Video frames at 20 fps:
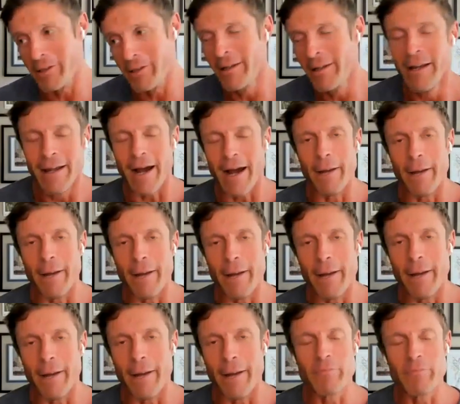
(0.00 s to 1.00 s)
So,
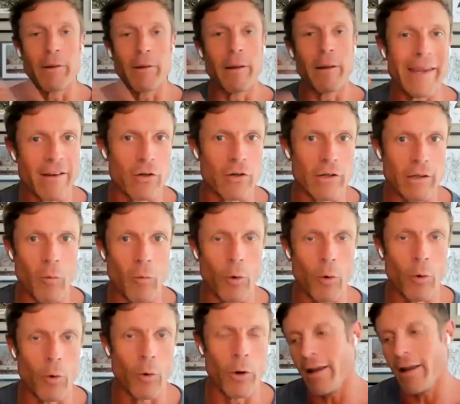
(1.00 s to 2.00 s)
sometimes I'll make extra
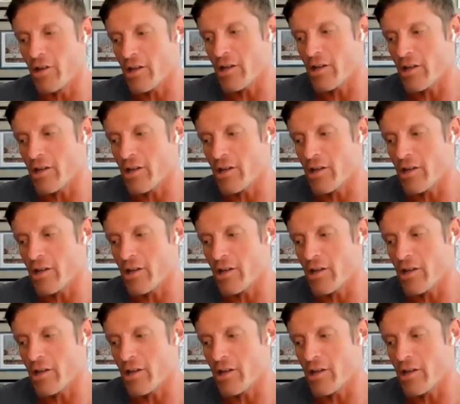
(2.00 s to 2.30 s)
in the morning